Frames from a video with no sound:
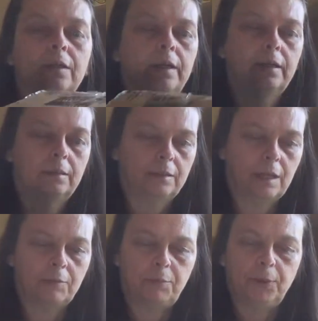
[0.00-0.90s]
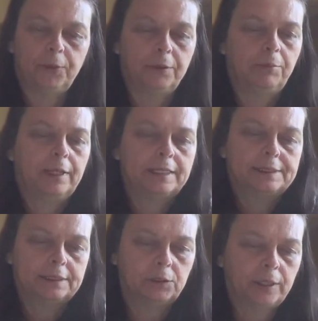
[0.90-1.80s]
and I've put a
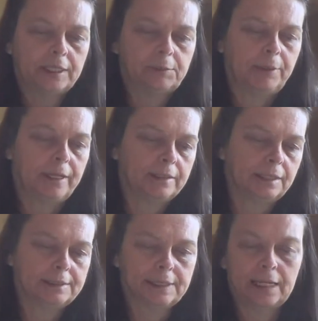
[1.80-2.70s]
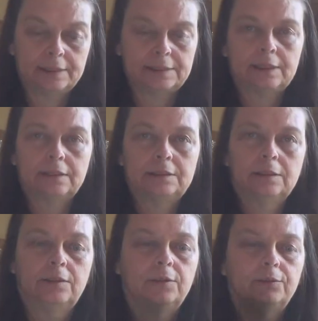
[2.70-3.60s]
plastic trash bag that's
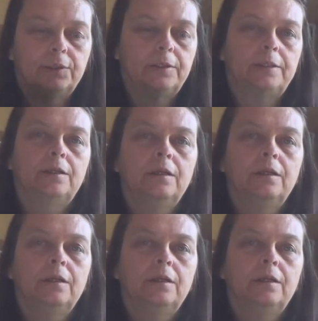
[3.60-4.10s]
non-scented over it,